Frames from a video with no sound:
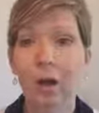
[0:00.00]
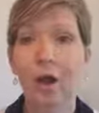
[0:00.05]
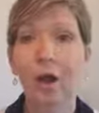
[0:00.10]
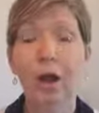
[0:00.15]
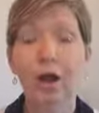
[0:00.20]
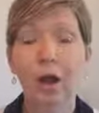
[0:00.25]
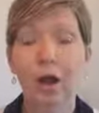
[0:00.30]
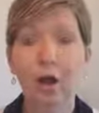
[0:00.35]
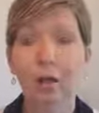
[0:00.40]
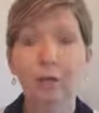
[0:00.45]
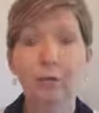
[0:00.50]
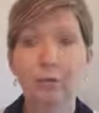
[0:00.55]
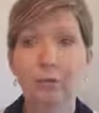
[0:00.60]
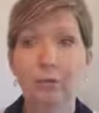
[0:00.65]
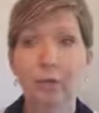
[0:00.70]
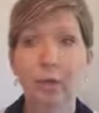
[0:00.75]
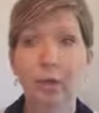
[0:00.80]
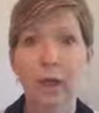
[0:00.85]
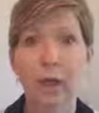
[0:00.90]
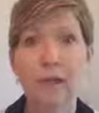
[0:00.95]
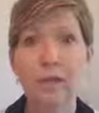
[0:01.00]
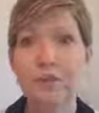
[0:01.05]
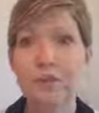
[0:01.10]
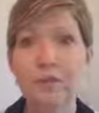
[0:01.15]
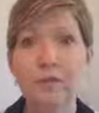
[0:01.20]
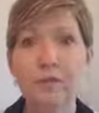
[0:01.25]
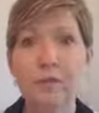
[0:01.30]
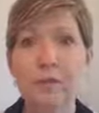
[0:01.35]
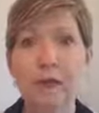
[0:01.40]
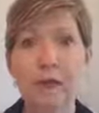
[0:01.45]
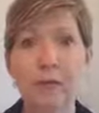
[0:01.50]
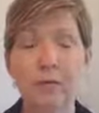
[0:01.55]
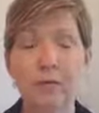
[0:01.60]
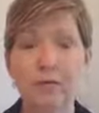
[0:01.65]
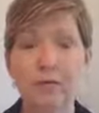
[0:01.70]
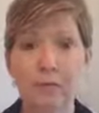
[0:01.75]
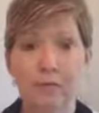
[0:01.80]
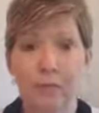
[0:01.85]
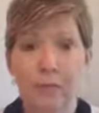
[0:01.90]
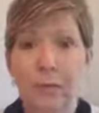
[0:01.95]
are issues
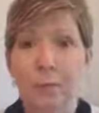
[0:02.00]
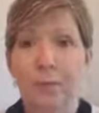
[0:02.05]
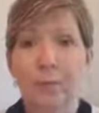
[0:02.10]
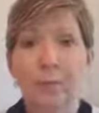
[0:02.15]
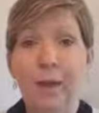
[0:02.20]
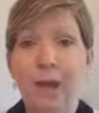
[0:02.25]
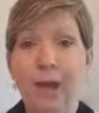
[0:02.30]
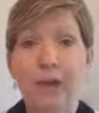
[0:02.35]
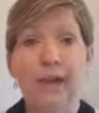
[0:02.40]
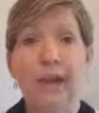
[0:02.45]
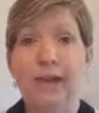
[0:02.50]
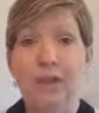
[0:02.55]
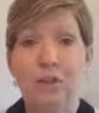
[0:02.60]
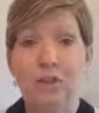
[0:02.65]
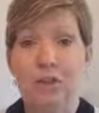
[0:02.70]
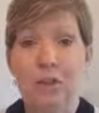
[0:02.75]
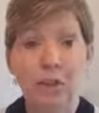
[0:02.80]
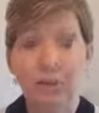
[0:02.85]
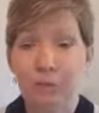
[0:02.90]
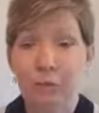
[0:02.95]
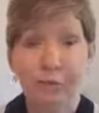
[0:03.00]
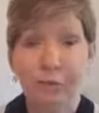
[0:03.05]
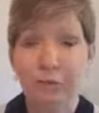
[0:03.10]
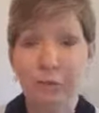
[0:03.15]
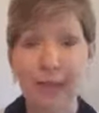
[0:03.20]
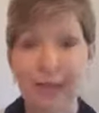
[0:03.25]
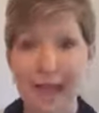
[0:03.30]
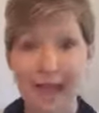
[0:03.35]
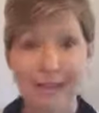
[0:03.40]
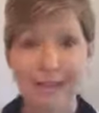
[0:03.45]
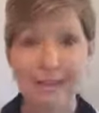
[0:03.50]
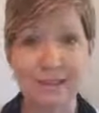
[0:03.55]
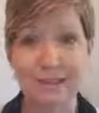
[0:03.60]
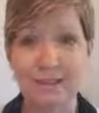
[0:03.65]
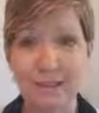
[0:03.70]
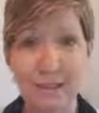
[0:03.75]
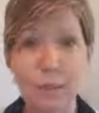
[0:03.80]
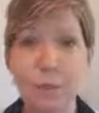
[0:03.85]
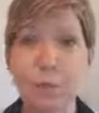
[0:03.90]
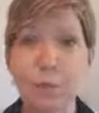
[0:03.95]
that people my age never even had to
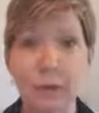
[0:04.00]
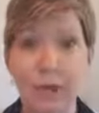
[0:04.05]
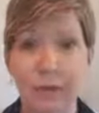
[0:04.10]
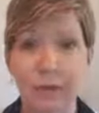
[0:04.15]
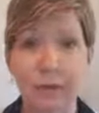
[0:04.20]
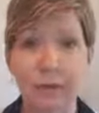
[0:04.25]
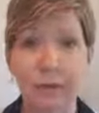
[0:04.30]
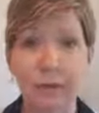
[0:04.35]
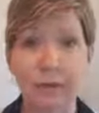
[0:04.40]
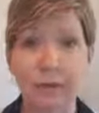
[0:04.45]
deal with.